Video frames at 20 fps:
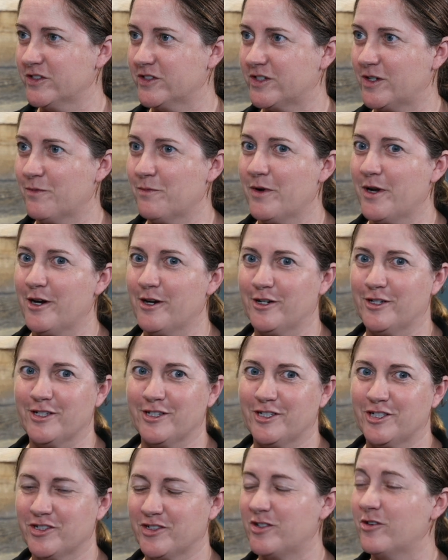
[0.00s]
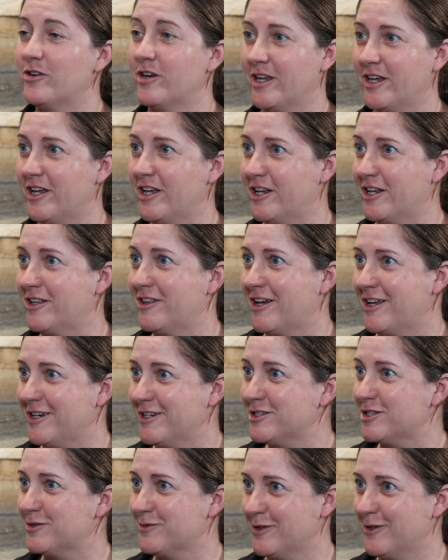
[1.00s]
compared to just going and getting that
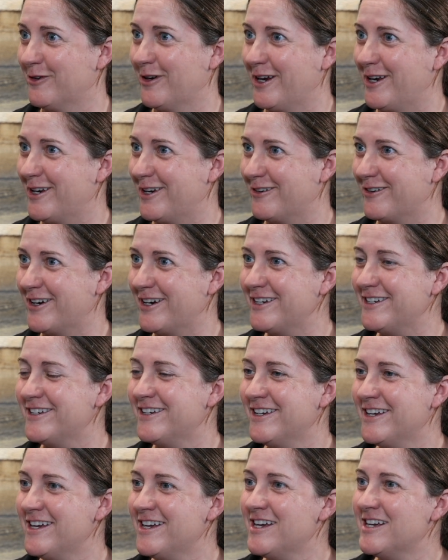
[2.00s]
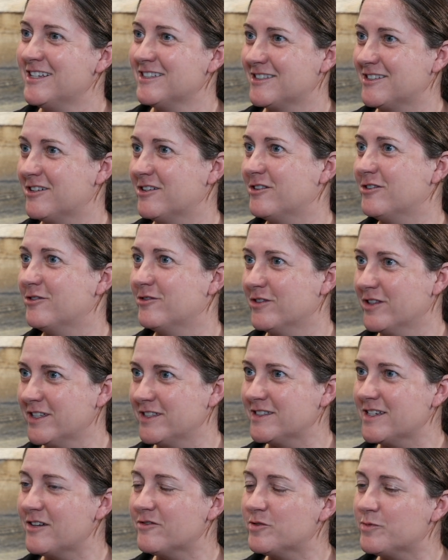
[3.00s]
instrument rating, right? So
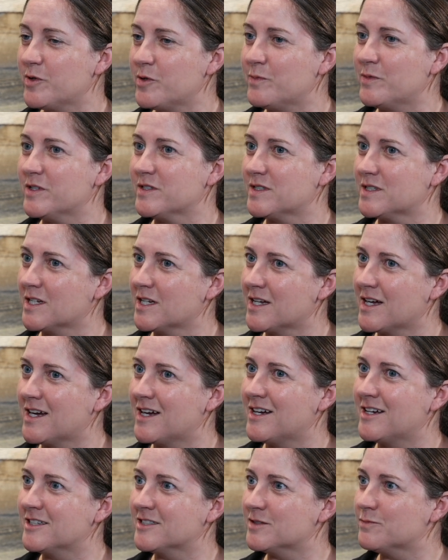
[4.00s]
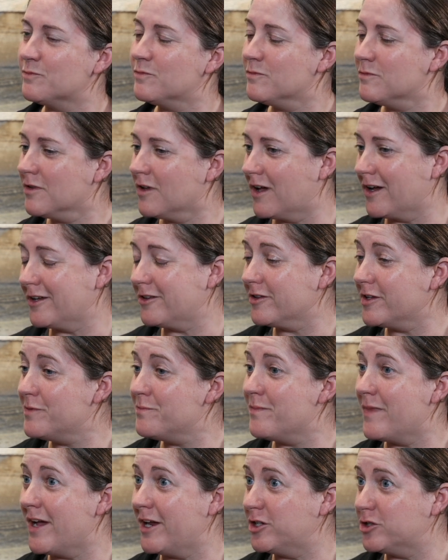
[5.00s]
these have to be piston guys, likely
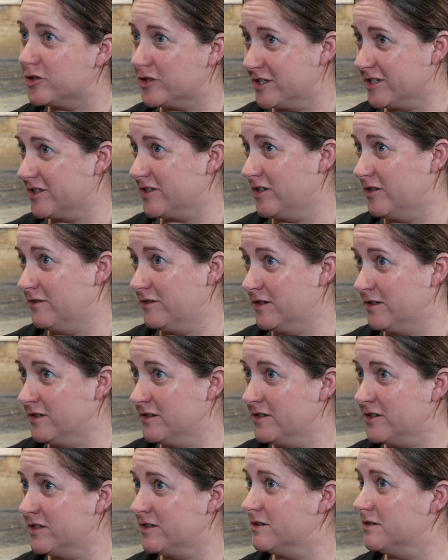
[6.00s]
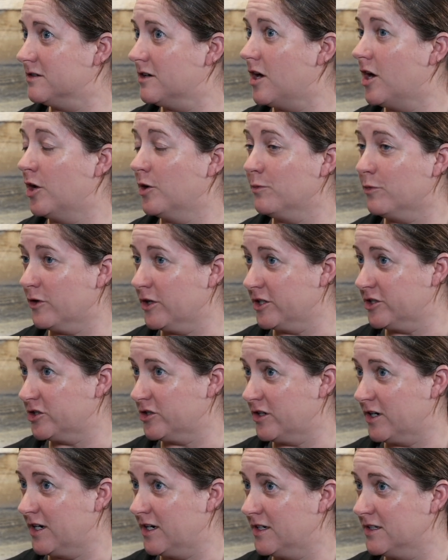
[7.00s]
matrix owners,
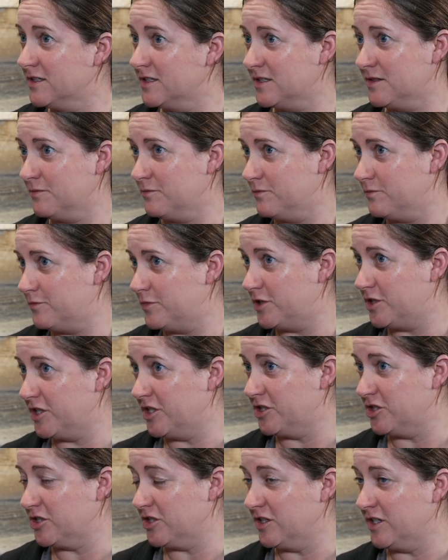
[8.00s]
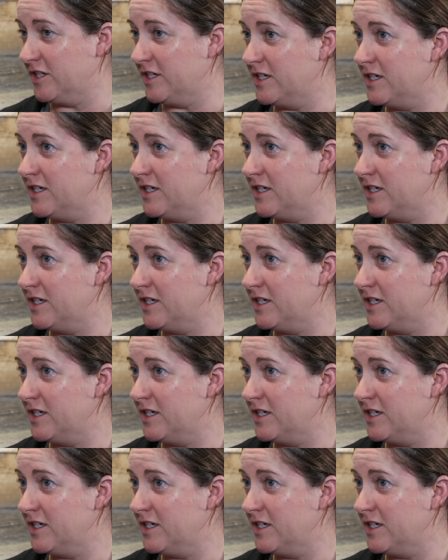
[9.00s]
unpressurized, potentially.